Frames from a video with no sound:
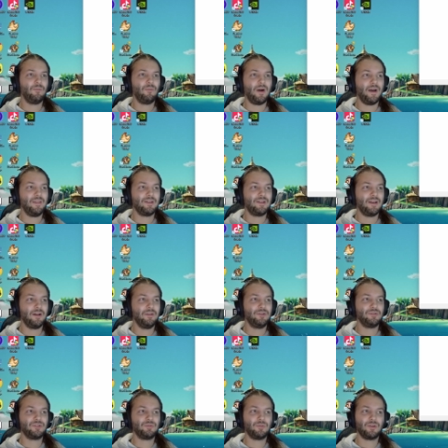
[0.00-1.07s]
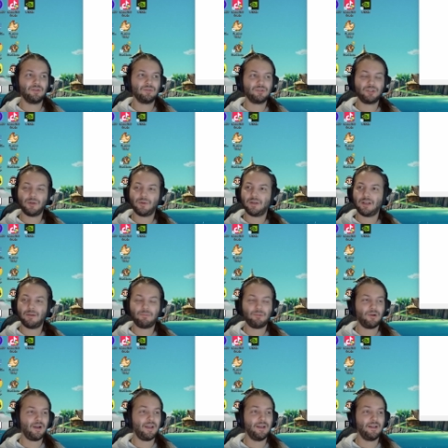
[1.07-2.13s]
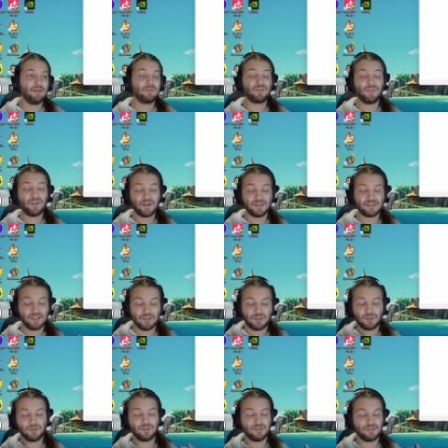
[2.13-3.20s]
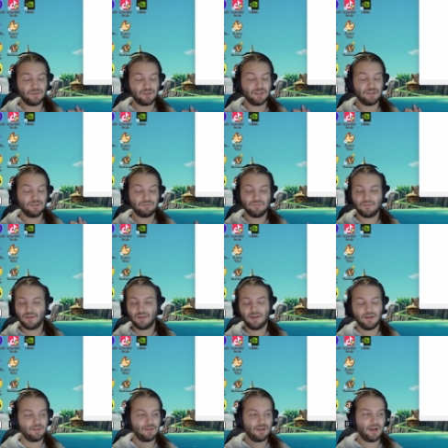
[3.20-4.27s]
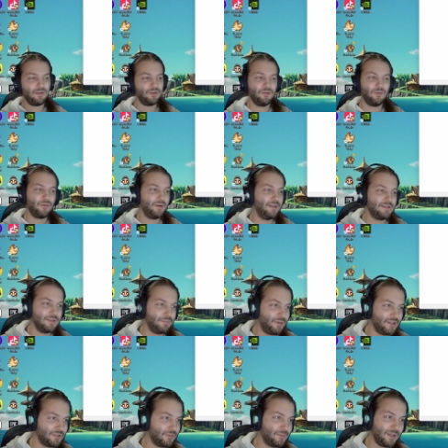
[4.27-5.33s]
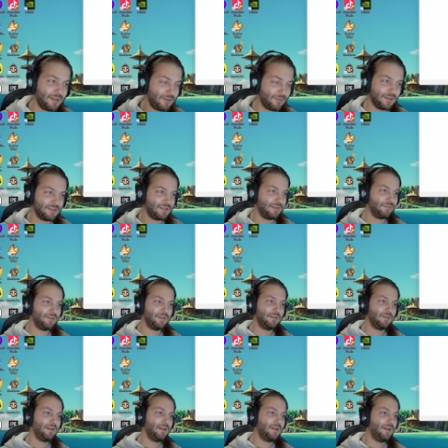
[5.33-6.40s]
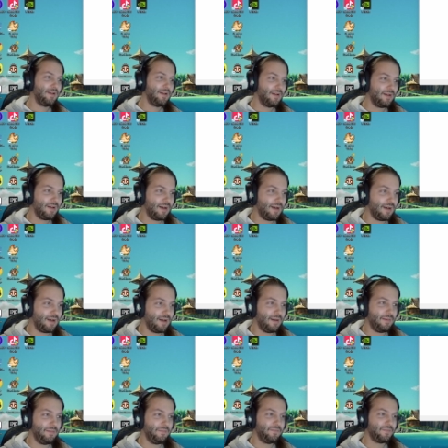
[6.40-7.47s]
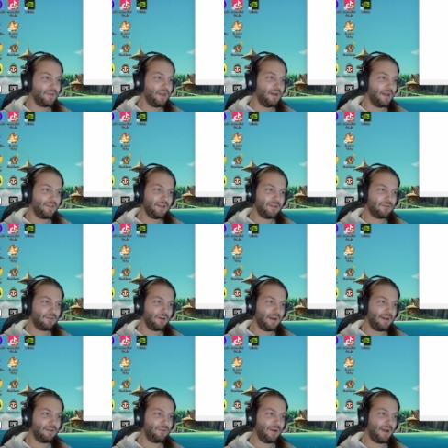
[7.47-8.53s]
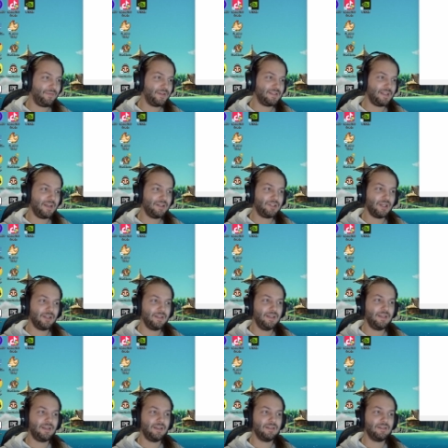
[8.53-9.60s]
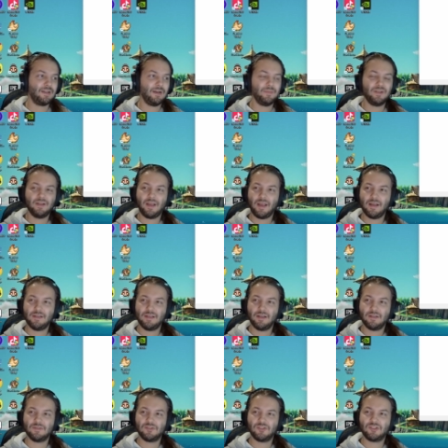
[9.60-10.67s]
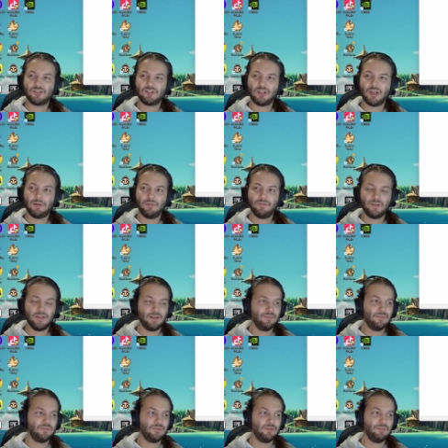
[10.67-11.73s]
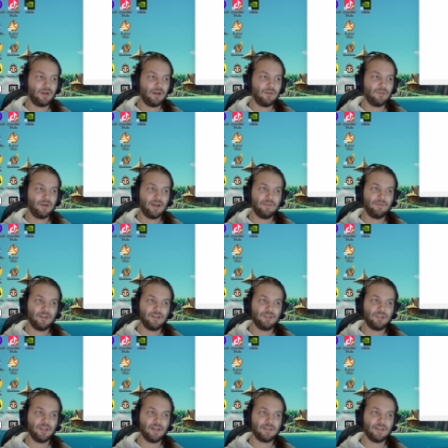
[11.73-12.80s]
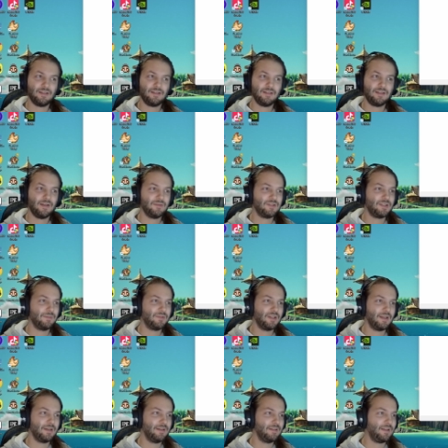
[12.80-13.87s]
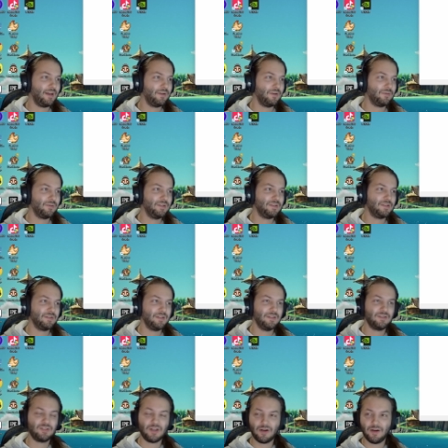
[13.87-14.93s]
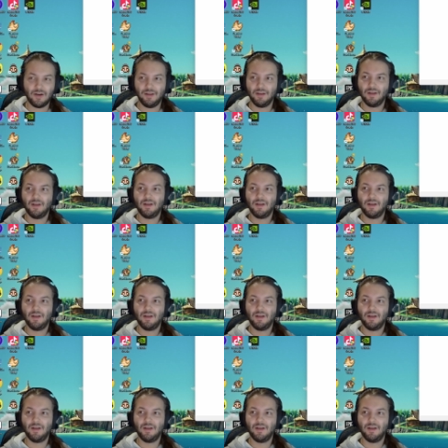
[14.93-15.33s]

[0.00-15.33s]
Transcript: why the colors weren't showing up right. And it was very essential because it was a color oriented puzzle. But, anyways, I'm, um, I think gra graphics HLE can come in handy on some of them. I want to have that checked. I think that was something I encountered recently. Sorry